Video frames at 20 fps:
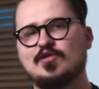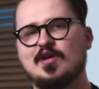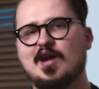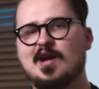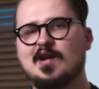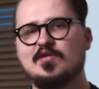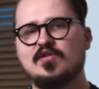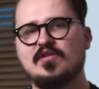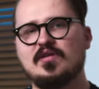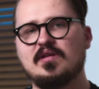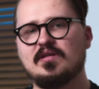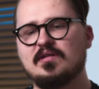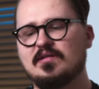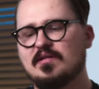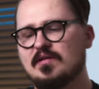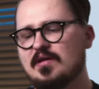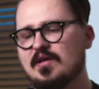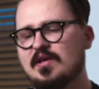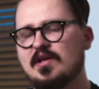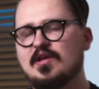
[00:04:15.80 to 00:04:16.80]
charging
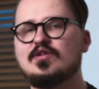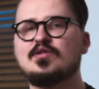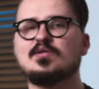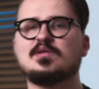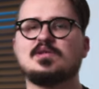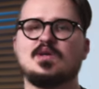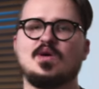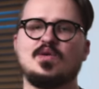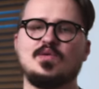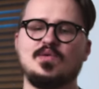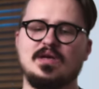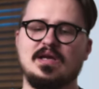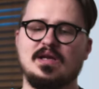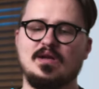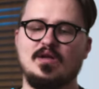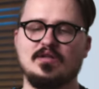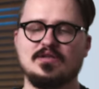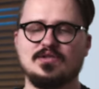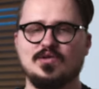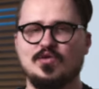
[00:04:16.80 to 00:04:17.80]
here, so you can
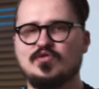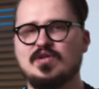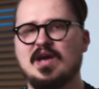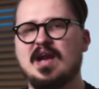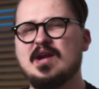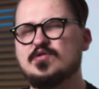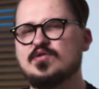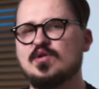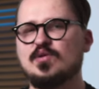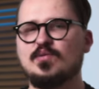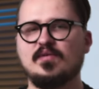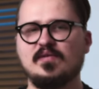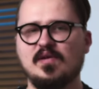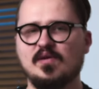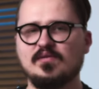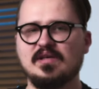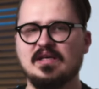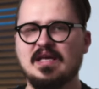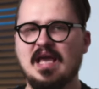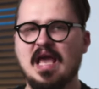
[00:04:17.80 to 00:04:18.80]
also charge it
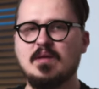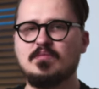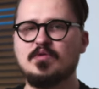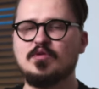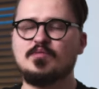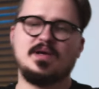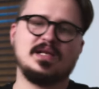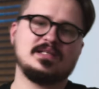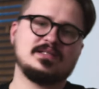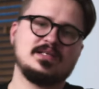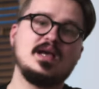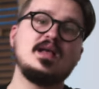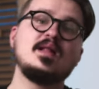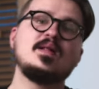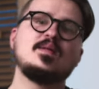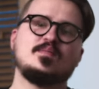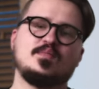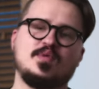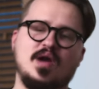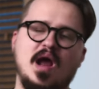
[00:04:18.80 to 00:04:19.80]
without the cable, but
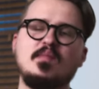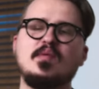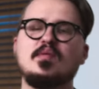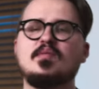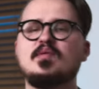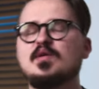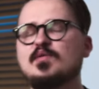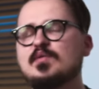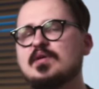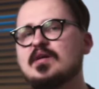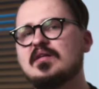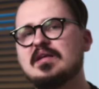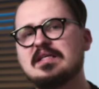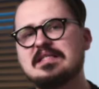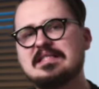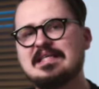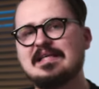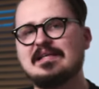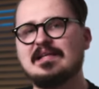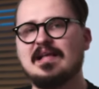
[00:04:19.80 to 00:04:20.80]
probably we're gonna
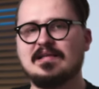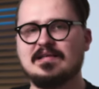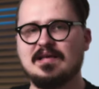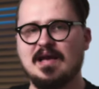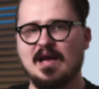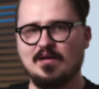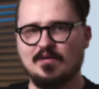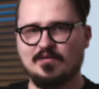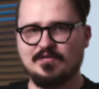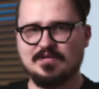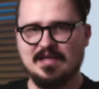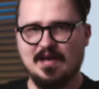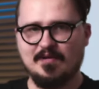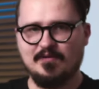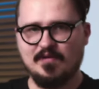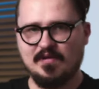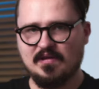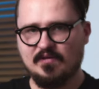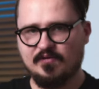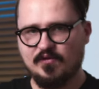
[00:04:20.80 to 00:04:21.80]
see that kind of
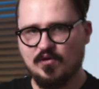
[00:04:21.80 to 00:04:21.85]
stuff in the